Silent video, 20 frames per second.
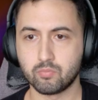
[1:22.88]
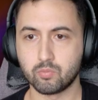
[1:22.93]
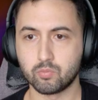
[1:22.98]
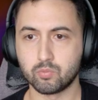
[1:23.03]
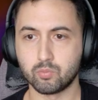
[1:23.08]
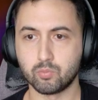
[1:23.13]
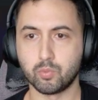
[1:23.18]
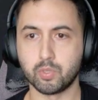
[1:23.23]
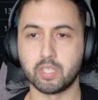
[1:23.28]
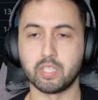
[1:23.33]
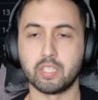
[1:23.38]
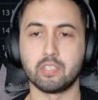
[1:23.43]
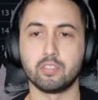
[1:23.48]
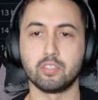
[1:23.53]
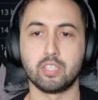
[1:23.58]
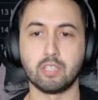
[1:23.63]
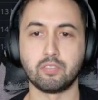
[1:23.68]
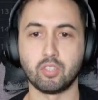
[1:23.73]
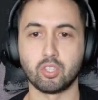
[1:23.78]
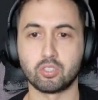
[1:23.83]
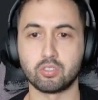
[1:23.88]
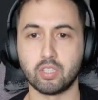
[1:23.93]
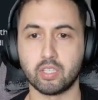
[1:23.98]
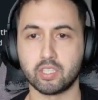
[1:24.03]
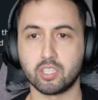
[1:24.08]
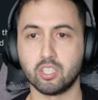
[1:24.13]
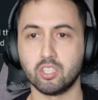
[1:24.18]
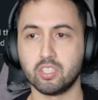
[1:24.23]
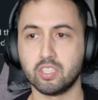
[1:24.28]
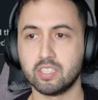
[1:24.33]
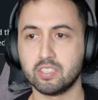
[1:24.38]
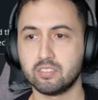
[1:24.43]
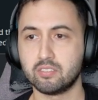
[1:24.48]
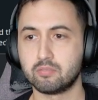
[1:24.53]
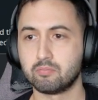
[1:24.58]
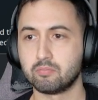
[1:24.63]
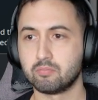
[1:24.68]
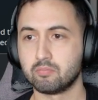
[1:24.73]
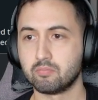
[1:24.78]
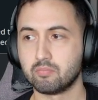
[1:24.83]
We double click on it.
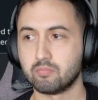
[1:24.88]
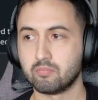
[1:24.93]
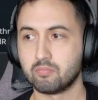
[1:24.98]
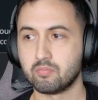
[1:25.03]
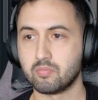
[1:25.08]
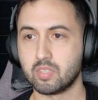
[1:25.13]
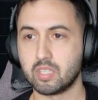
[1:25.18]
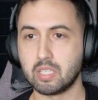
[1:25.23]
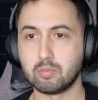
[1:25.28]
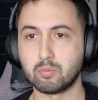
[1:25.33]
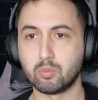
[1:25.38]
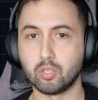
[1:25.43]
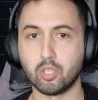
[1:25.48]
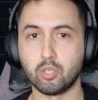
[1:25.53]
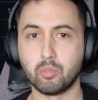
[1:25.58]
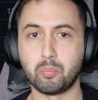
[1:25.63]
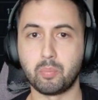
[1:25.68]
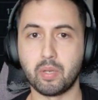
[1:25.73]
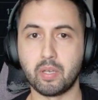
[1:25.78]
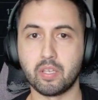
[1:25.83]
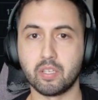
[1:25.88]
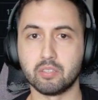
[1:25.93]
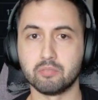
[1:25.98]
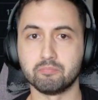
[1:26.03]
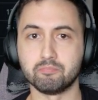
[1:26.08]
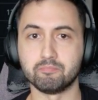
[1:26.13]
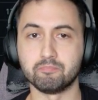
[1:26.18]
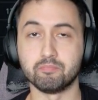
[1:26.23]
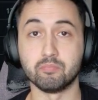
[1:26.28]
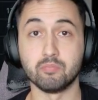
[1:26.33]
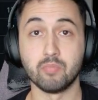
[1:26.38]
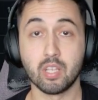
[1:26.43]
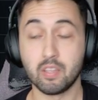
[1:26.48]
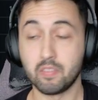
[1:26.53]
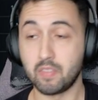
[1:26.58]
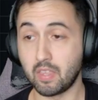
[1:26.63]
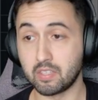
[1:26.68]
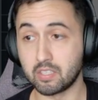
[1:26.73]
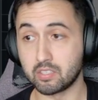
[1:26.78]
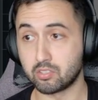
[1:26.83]
It will open
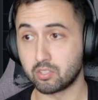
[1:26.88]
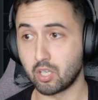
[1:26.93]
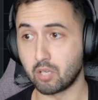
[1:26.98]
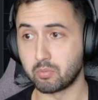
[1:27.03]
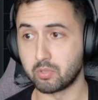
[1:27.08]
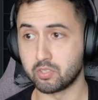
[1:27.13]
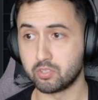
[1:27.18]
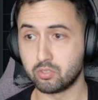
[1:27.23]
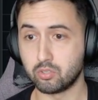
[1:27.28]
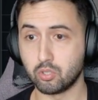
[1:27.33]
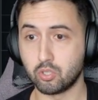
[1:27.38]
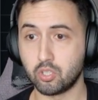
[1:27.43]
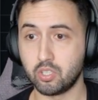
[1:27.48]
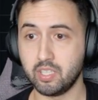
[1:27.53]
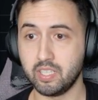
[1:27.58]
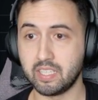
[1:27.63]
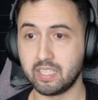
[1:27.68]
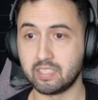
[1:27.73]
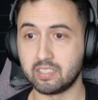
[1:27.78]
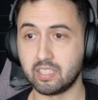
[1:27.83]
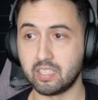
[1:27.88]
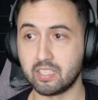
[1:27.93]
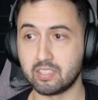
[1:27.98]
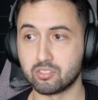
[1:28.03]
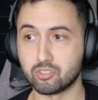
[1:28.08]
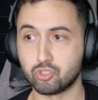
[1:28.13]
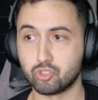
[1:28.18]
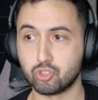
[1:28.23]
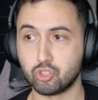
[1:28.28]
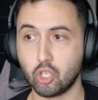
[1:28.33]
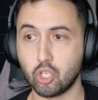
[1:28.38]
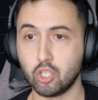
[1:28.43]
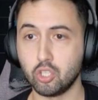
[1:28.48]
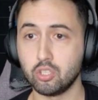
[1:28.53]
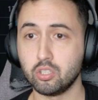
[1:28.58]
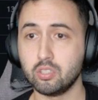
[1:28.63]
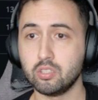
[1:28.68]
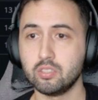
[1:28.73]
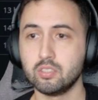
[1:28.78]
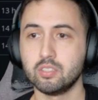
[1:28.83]
the Discover store, hit
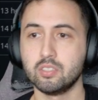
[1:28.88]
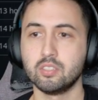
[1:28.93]
install,